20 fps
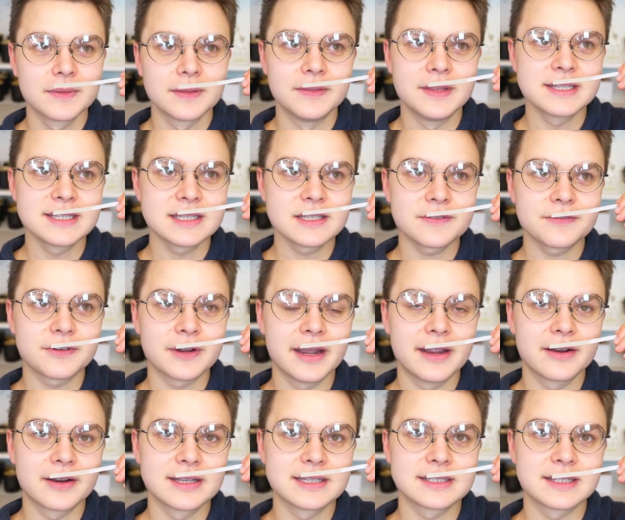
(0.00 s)
This is a
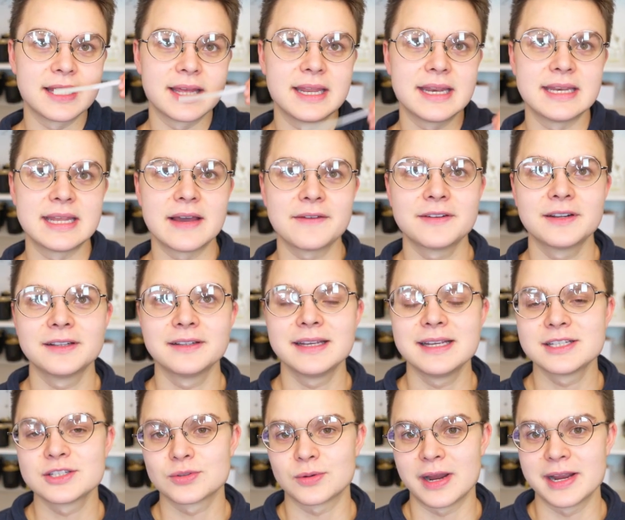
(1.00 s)
fragrance that definitely
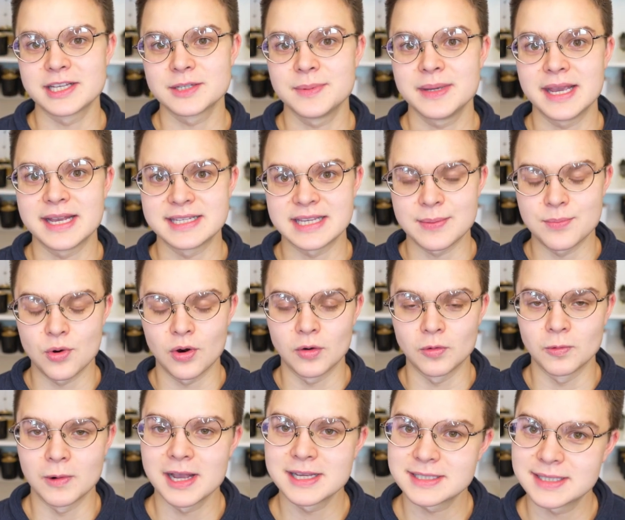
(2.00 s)
strikes me as a more
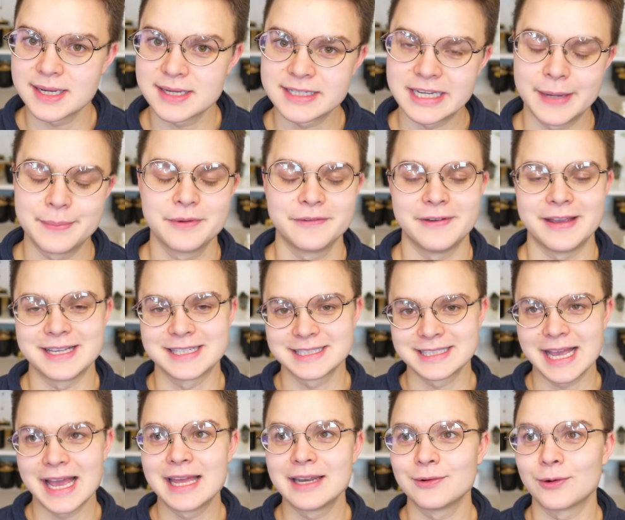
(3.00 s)
rustic type of a
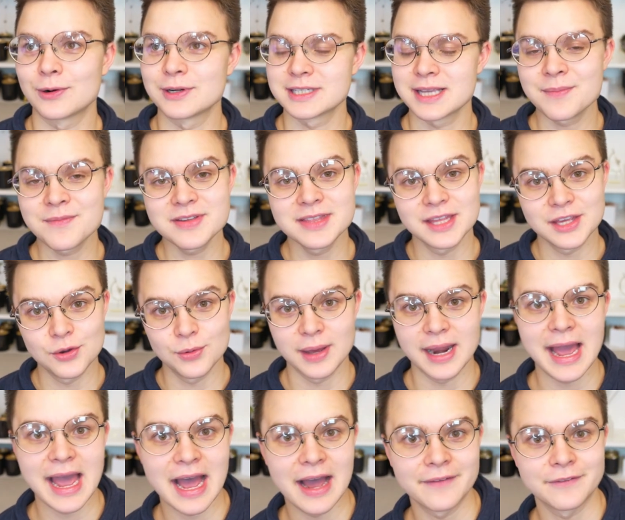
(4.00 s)
scent or something that you would
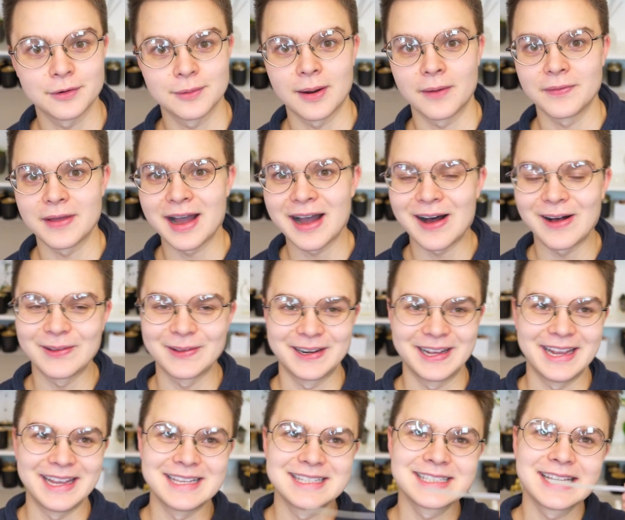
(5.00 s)
have around the
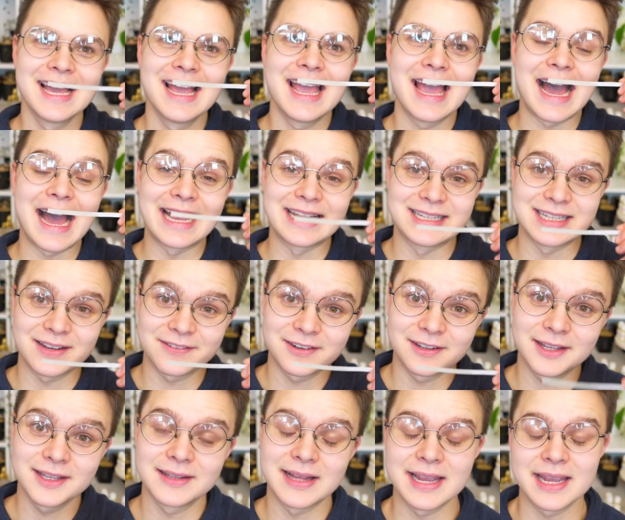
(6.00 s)
holidays. I
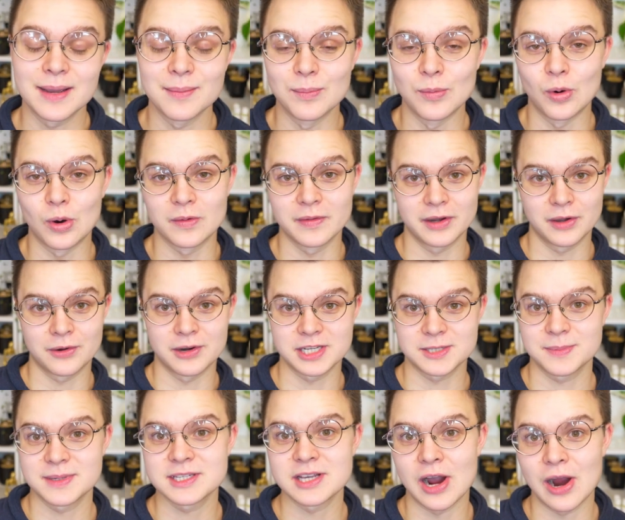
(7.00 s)
definitely like it more than
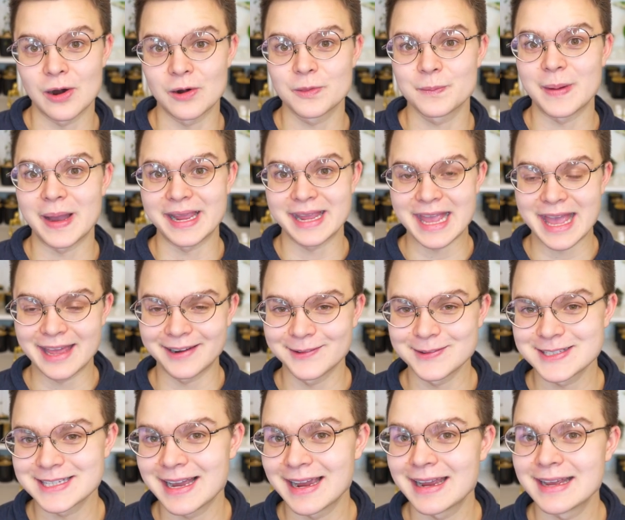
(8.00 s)
Christmas Hearth by Candle
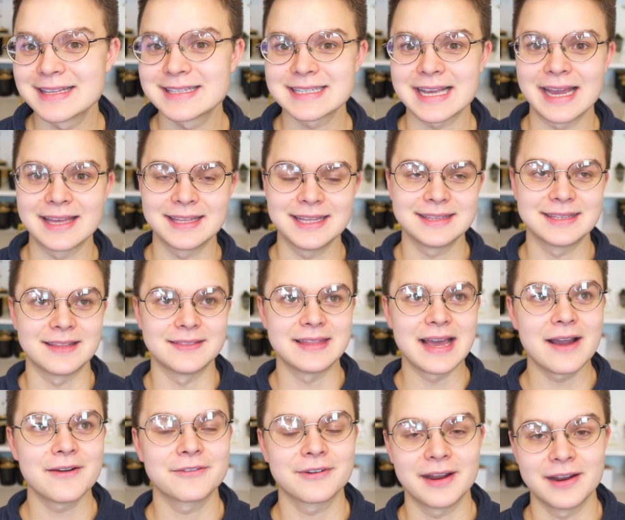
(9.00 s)
Science. I think that
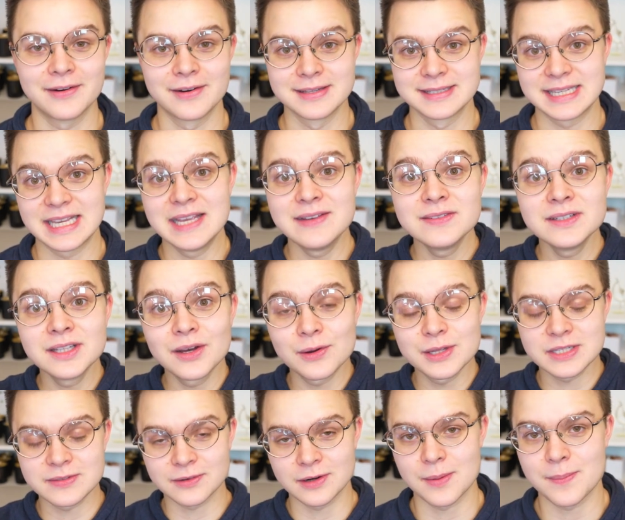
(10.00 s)
that fragrance, even though
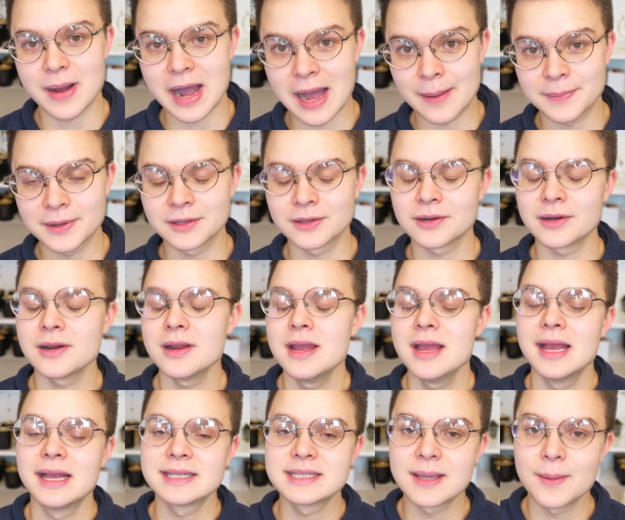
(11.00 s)
it's very popular,
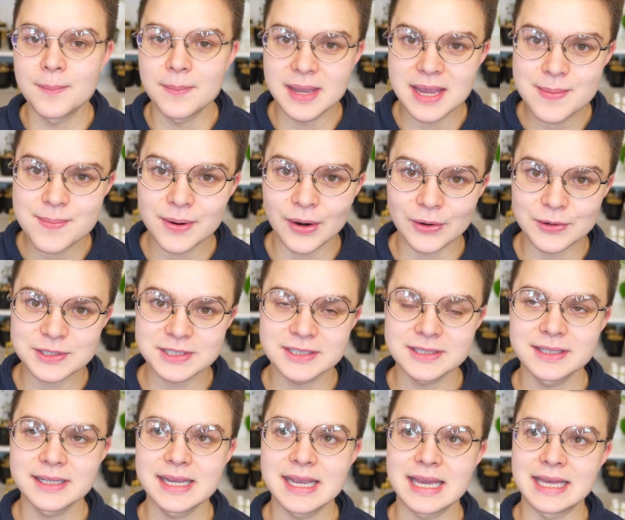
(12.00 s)
to me
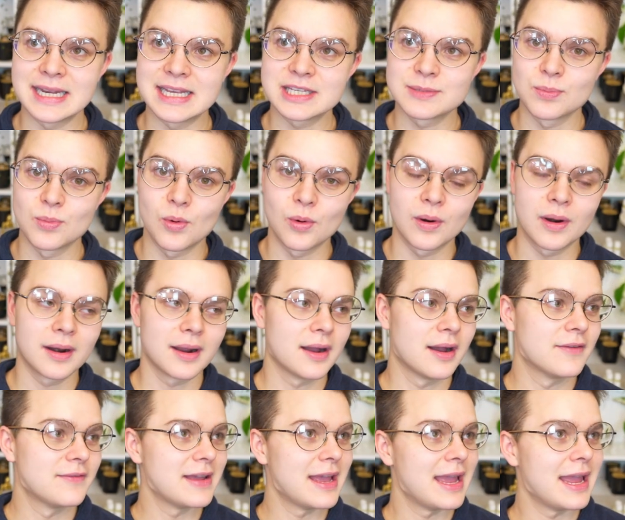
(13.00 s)
personally, it is more
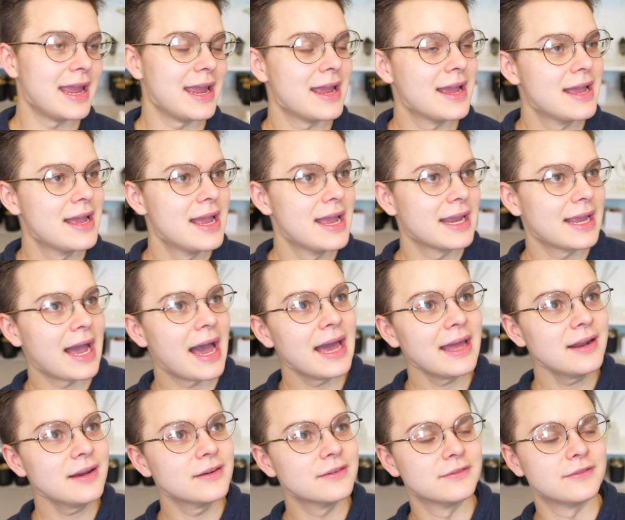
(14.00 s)
of a
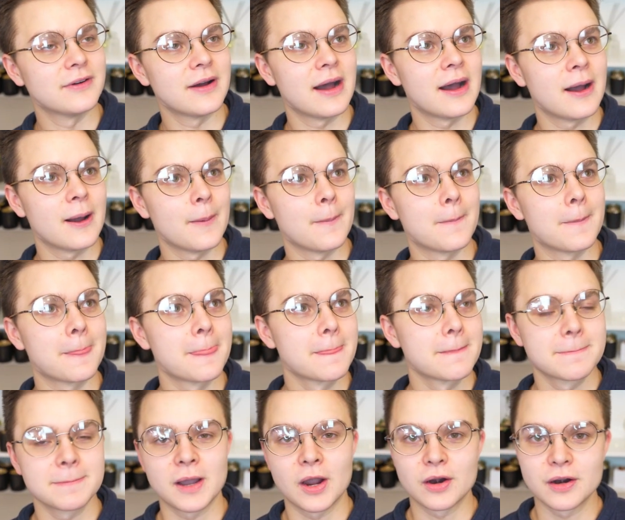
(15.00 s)
kind of um,
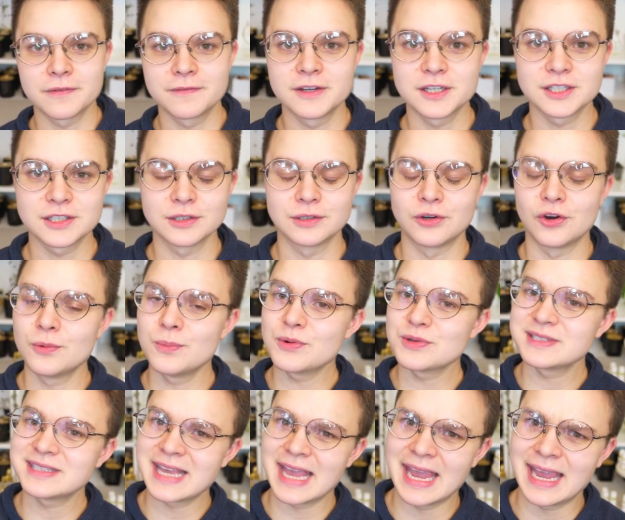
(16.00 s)
artificial,
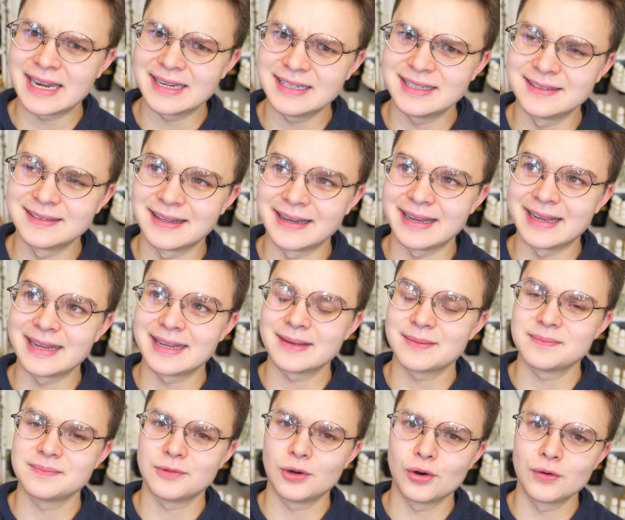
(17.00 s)
almost candy-like,
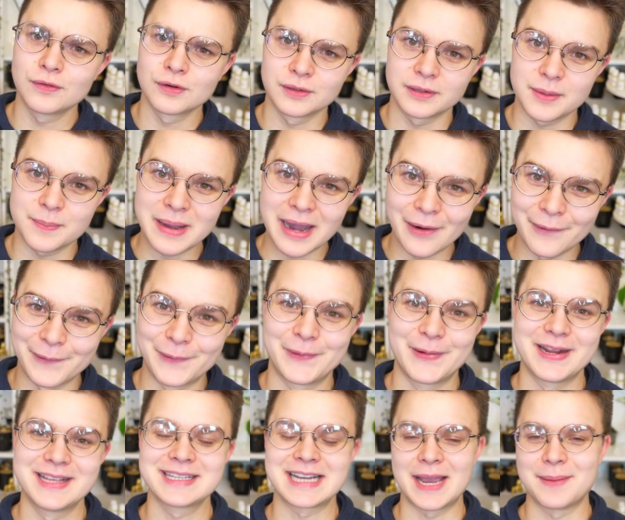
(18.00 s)
overly
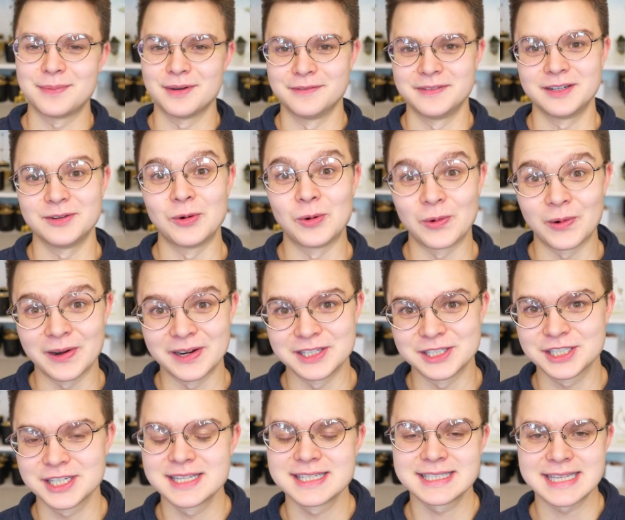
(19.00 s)
powdery type of an
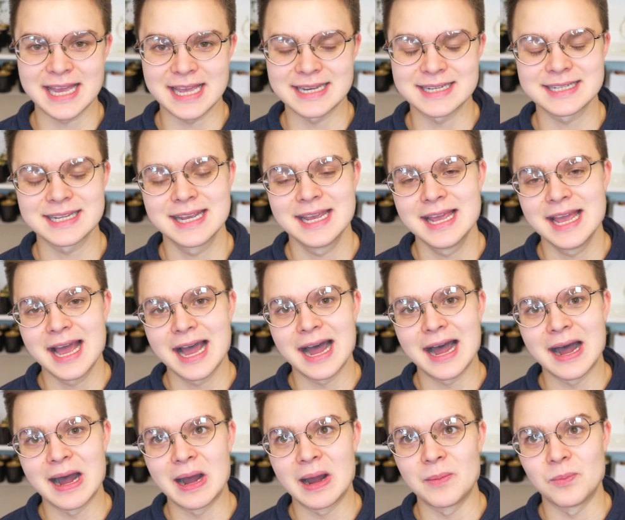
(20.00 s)
orange scent
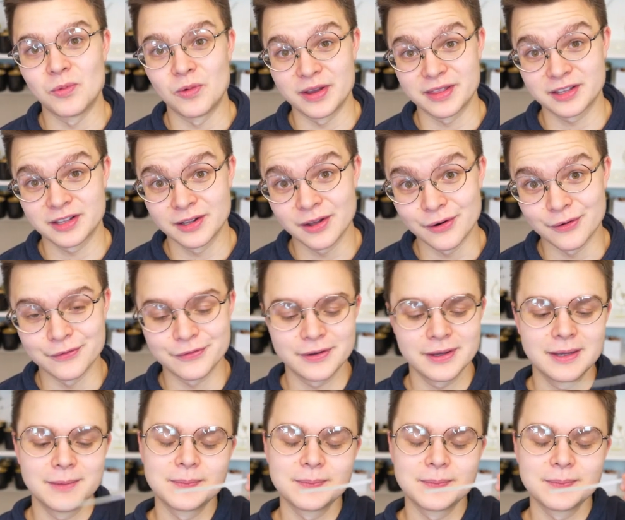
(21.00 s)
um, with clove.